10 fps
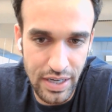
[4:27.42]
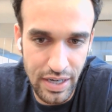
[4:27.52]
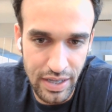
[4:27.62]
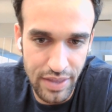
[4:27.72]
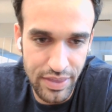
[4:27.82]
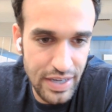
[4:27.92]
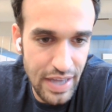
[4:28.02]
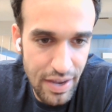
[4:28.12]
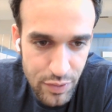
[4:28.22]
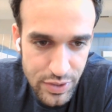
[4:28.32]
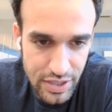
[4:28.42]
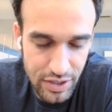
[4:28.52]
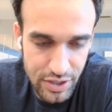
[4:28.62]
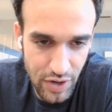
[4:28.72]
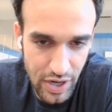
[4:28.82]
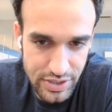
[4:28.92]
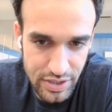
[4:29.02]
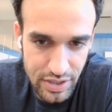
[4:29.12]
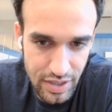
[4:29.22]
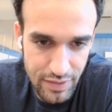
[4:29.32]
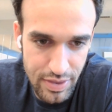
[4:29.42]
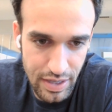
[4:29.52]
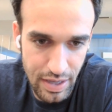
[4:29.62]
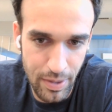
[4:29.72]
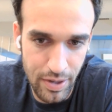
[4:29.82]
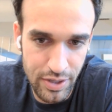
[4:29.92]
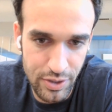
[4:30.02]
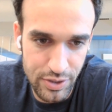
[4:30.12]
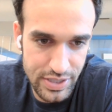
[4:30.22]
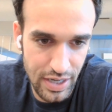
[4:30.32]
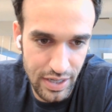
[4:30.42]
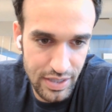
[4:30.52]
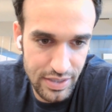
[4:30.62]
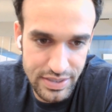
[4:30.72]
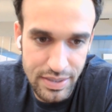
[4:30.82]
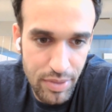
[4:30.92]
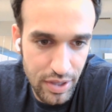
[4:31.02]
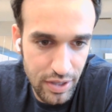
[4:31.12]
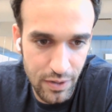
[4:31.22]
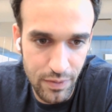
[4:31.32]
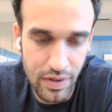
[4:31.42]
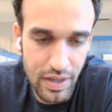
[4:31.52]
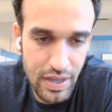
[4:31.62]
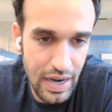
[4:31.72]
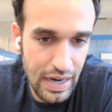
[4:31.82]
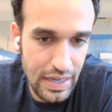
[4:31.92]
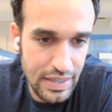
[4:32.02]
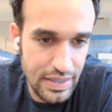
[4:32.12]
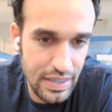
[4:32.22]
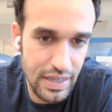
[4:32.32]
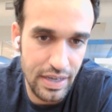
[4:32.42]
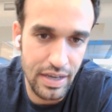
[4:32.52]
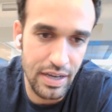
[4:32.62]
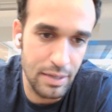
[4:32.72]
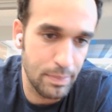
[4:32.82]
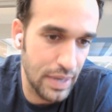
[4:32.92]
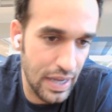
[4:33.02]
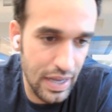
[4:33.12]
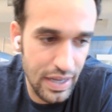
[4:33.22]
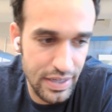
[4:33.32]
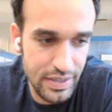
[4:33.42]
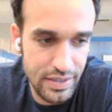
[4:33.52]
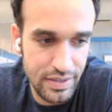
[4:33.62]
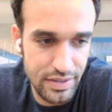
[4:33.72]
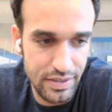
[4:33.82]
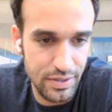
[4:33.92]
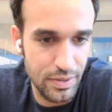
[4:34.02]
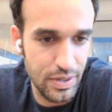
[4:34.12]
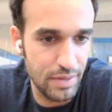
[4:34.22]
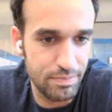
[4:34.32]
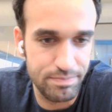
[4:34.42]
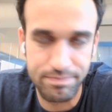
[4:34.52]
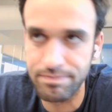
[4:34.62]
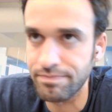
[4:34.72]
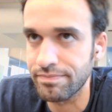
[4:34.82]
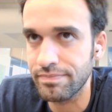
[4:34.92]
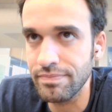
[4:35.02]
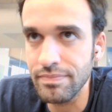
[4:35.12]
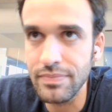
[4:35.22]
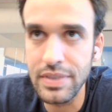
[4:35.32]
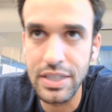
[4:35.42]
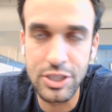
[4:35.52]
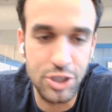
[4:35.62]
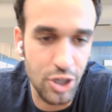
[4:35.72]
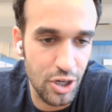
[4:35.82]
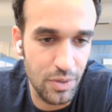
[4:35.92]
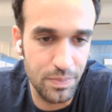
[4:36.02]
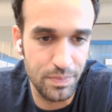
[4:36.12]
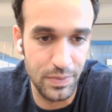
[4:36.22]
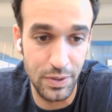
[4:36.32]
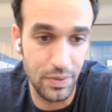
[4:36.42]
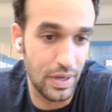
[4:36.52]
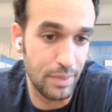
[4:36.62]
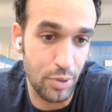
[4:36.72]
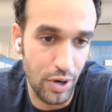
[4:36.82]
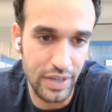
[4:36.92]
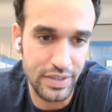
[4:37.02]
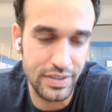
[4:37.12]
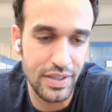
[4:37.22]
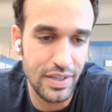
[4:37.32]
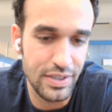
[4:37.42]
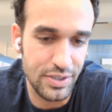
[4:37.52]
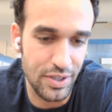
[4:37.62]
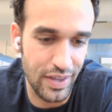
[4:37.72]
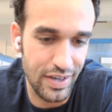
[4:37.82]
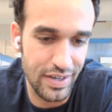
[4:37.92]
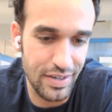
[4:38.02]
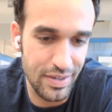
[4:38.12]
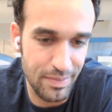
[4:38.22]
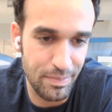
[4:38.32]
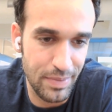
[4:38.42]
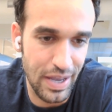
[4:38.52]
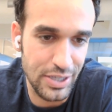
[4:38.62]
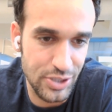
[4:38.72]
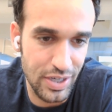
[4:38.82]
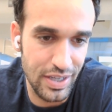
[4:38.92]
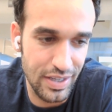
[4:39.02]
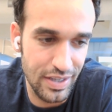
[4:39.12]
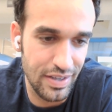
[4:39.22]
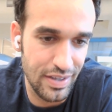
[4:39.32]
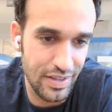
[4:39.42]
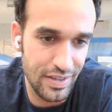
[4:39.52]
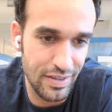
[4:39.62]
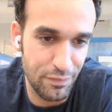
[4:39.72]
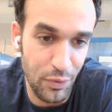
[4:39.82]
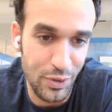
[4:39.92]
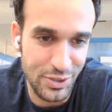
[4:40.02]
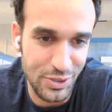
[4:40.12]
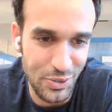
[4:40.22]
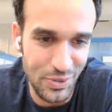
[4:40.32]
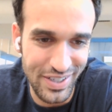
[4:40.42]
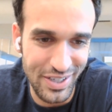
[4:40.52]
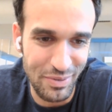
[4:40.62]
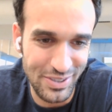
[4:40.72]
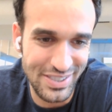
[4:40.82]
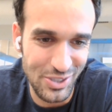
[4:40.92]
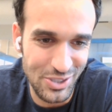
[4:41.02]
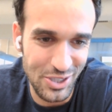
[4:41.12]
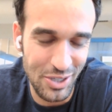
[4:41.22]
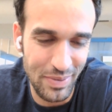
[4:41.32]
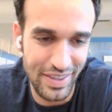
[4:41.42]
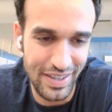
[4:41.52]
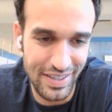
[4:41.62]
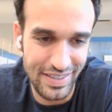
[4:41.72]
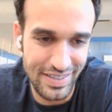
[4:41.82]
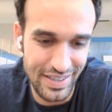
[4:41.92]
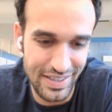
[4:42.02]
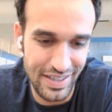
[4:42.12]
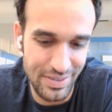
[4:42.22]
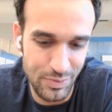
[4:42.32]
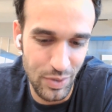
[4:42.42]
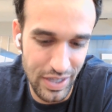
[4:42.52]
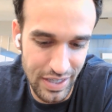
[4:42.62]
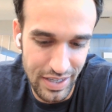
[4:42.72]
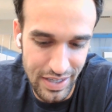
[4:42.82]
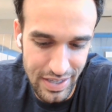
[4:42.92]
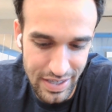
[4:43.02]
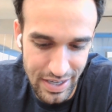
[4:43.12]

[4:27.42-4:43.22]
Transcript: selling. I think in every single interaction, if you think about it, you're selling something, an idea, a plan, a job, a product. So then being actually forced to do it, because it's your job, I think it really